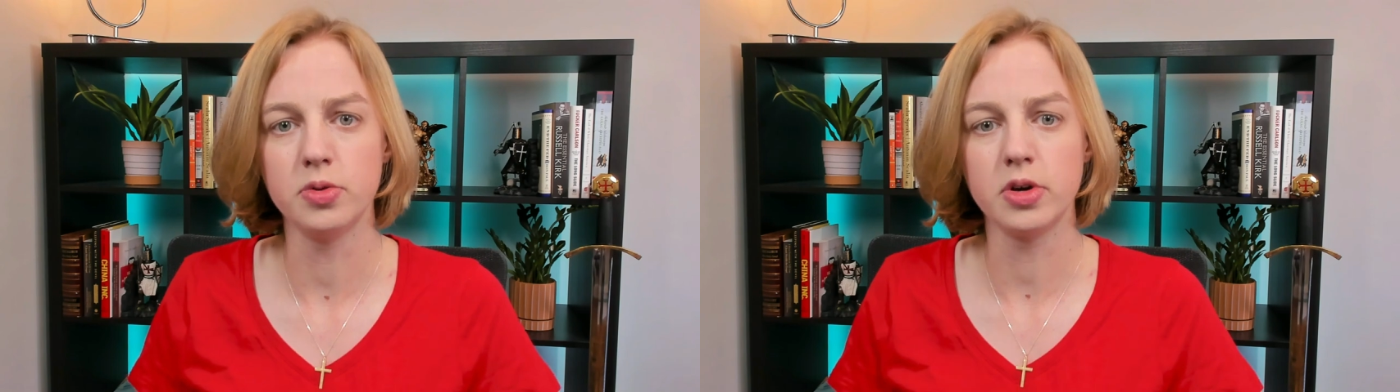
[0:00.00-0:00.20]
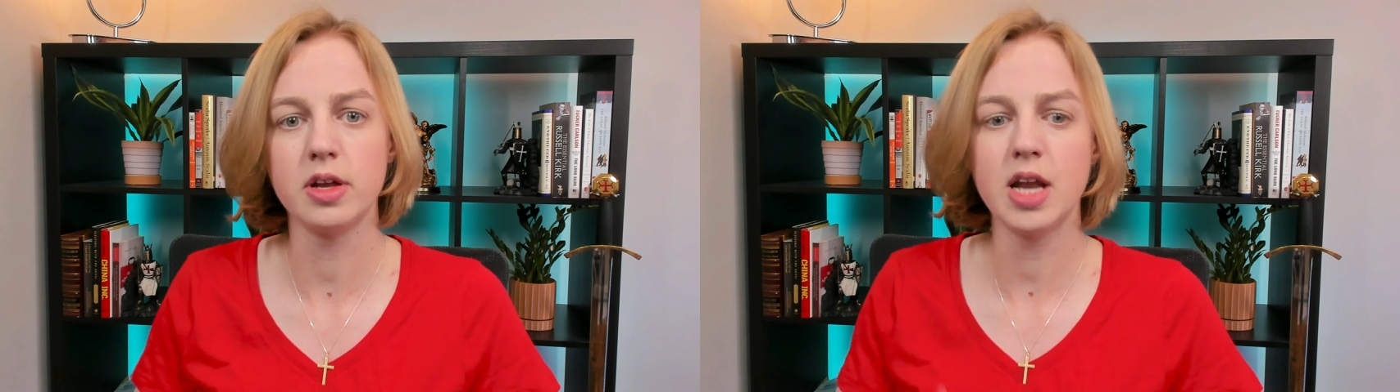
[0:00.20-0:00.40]

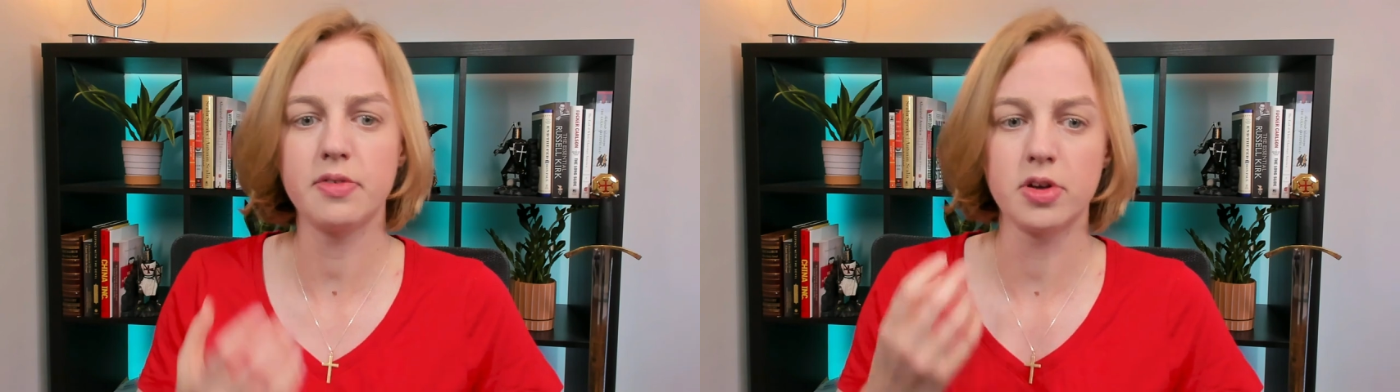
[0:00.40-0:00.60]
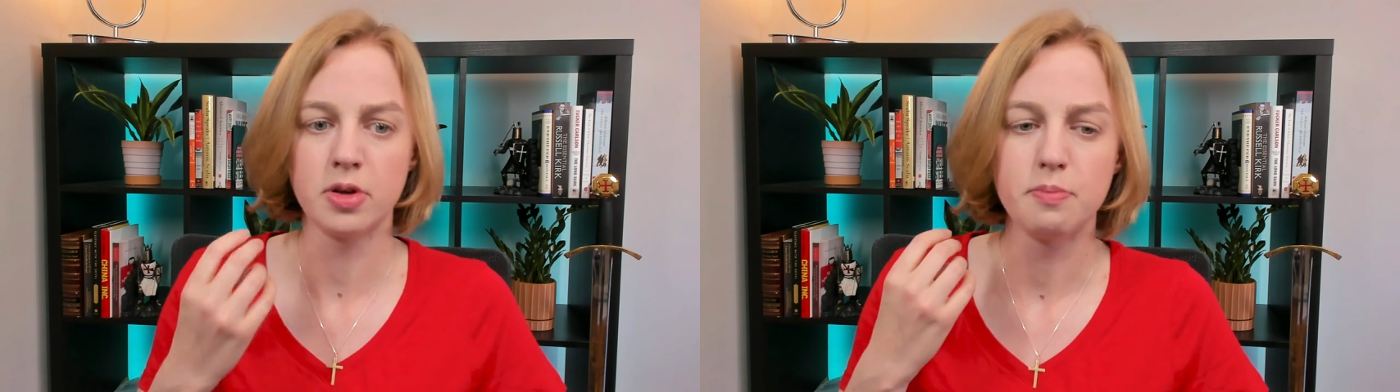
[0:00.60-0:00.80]
that can
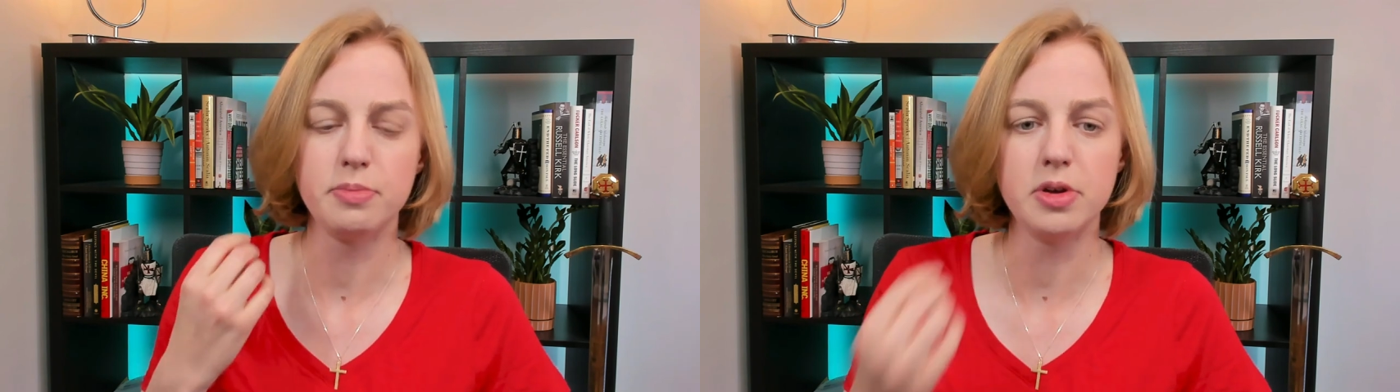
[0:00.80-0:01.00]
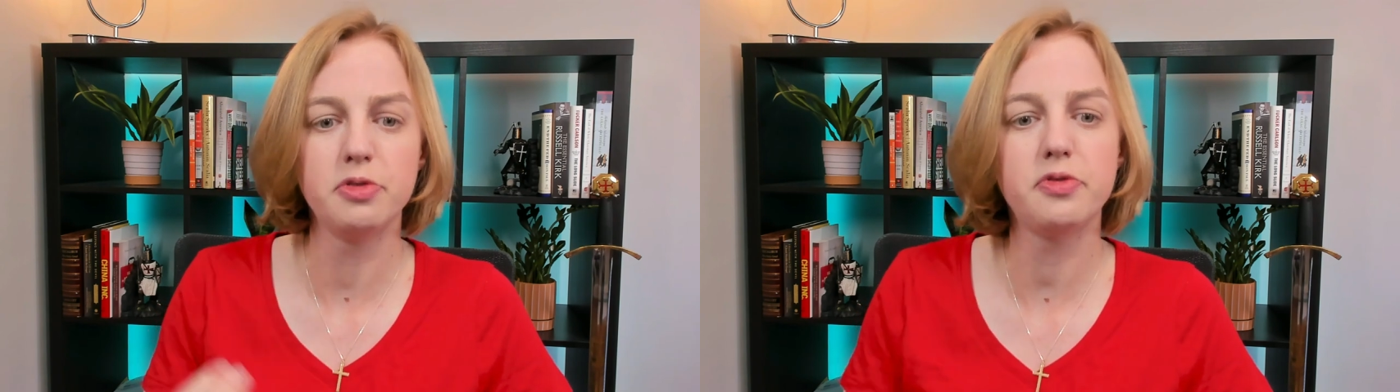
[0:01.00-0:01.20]
never
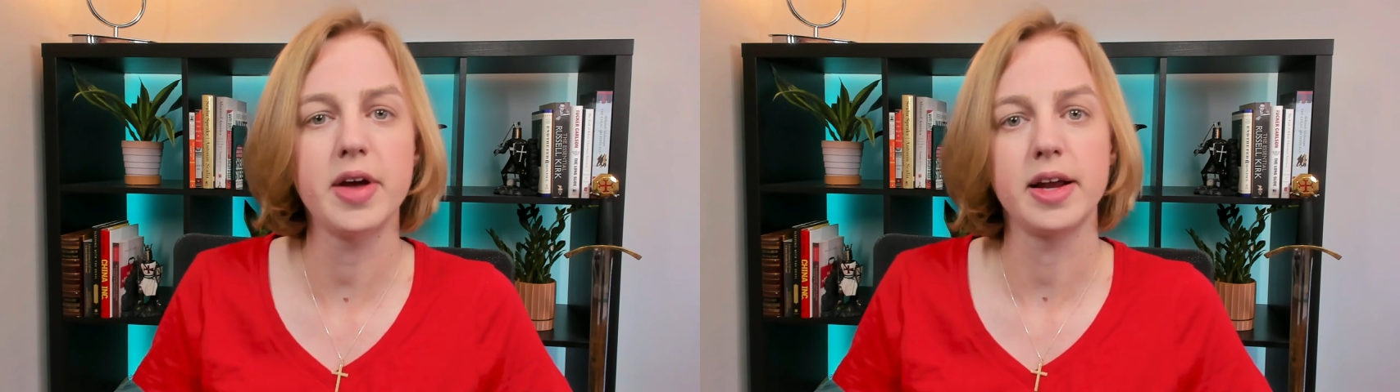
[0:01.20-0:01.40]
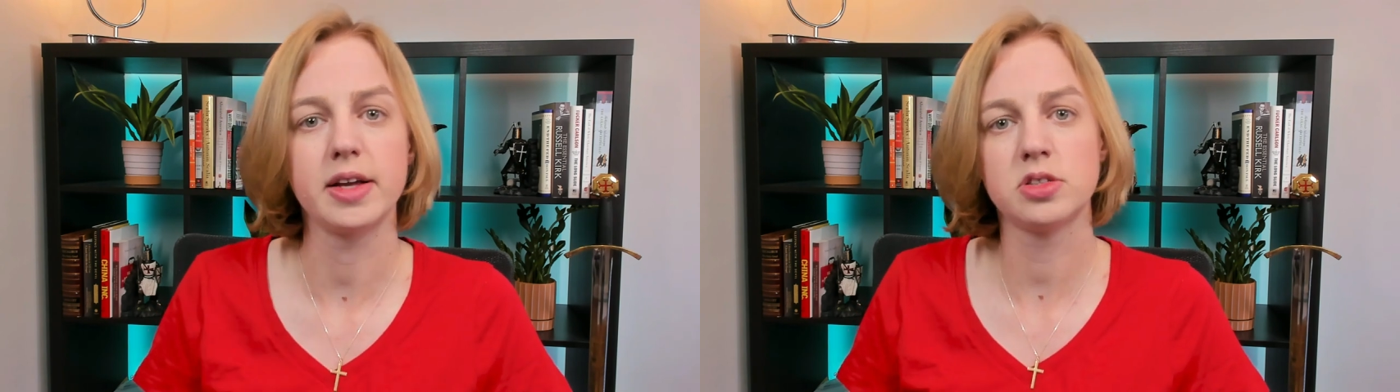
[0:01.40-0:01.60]
be
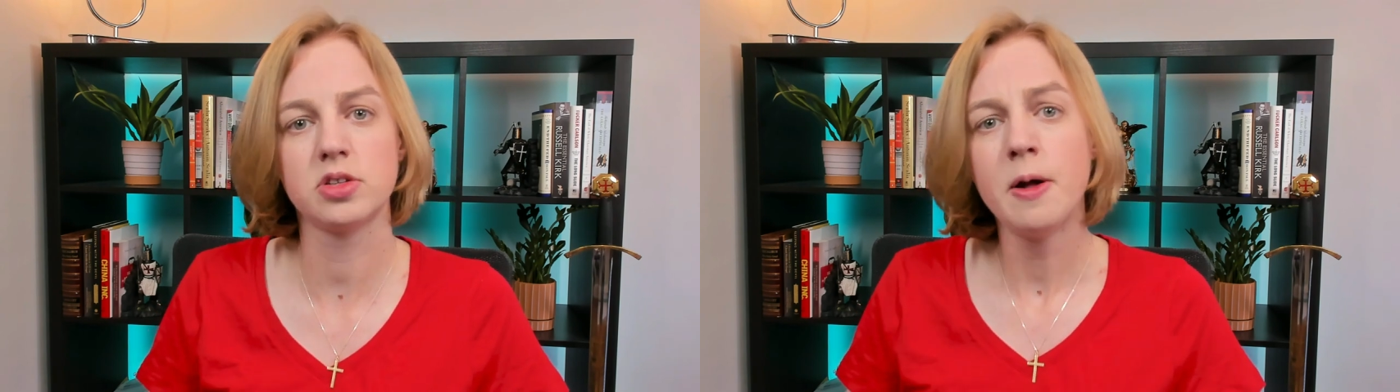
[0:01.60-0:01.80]
fixed.